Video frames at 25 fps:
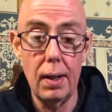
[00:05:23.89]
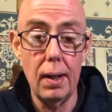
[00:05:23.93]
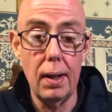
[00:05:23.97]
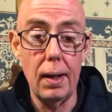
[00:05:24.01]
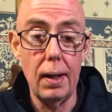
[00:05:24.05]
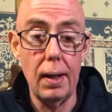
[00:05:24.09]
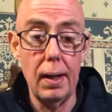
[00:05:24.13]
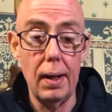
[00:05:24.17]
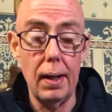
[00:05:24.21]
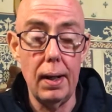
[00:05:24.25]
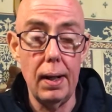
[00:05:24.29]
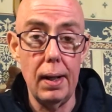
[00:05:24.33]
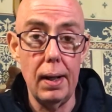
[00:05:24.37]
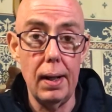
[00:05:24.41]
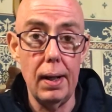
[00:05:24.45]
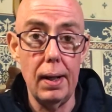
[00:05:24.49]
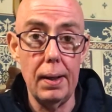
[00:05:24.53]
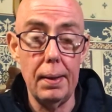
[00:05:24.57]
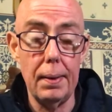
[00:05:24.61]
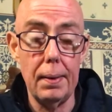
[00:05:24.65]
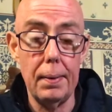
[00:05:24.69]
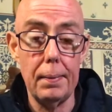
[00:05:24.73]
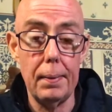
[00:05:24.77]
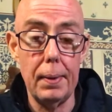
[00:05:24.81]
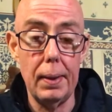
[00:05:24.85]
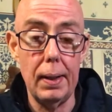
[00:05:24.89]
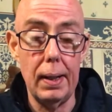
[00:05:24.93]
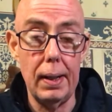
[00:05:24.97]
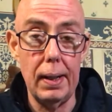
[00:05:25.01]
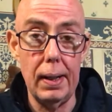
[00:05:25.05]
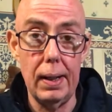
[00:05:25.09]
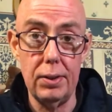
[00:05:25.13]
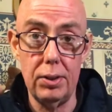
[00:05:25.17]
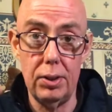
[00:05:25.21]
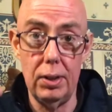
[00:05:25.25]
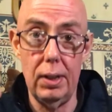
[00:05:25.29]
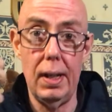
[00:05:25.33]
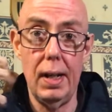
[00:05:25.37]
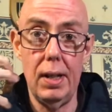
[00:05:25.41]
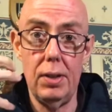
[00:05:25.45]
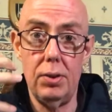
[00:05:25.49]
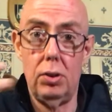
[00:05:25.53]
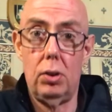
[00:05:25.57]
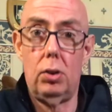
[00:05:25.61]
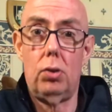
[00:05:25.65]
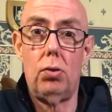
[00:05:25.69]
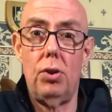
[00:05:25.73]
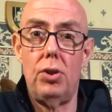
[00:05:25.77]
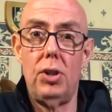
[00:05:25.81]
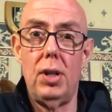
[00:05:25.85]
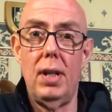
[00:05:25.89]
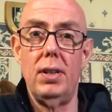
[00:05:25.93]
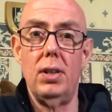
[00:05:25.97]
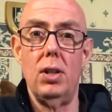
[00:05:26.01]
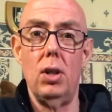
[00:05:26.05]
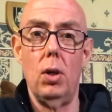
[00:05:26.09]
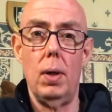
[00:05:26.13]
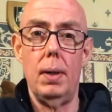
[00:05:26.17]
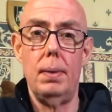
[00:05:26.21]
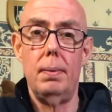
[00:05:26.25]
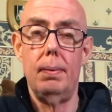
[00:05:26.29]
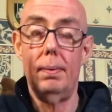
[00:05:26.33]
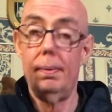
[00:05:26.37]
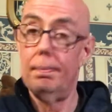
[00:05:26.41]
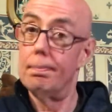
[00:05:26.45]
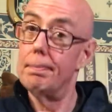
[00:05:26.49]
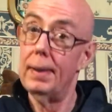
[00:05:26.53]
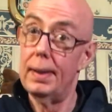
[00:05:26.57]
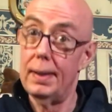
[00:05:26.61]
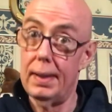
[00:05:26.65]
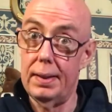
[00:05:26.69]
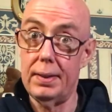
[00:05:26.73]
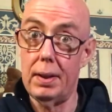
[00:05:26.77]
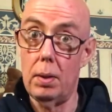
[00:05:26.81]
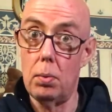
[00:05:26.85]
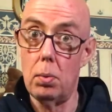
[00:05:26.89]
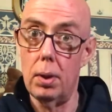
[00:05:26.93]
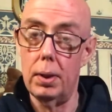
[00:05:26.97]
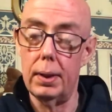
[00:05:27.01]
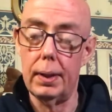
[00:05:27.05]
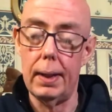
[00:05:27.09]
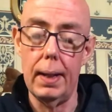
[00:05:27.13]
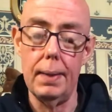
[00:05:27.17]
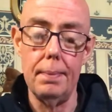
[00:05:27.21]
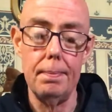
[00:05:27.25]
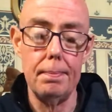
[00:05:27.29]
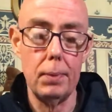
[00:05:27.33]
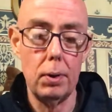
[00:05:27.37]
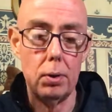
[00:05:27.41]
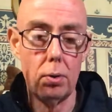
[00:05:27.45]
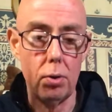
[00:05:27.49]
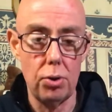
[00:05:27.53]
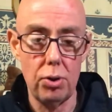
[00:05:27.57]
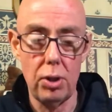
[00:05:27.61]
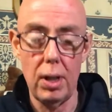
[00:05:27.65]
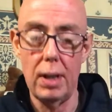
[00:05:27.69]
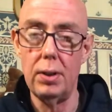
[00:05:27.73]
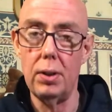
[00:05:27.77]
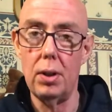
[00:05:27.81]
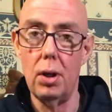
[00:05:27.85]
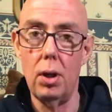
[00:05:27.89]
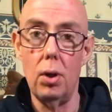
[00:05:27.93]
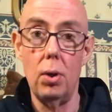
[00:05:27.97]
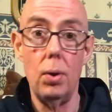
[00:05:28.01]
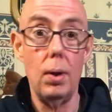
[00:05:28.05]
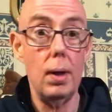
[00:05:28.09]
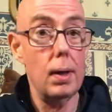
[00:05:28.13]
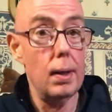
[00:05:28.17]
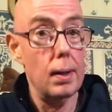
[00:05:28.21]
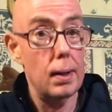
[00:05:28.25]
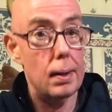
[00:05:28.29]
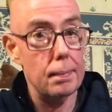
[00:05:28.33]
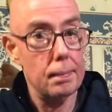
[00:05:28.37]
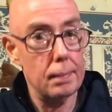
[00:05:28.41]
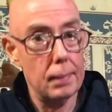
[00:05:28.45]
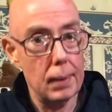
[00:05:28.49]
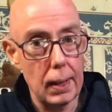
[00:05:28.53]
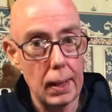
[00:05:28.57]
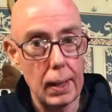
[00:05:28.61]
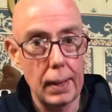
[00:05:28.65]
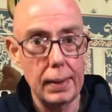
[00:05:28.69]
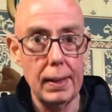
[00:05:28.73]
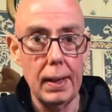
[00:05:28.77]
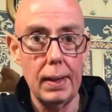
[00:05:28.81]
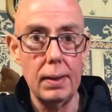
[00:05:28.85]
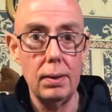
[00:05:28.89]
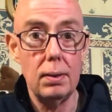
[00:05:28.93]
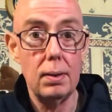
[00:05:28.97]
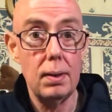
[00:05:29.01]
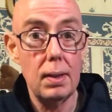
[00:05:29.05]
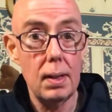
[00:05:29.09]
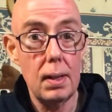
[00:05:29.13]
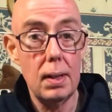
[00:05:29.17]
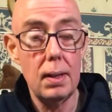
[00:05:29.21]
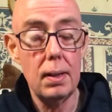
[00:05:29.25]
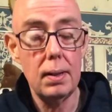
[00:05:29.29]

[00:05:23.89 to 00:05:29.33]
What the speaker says: And it's a nice crescendo, and that's that word again, crescendo, and then the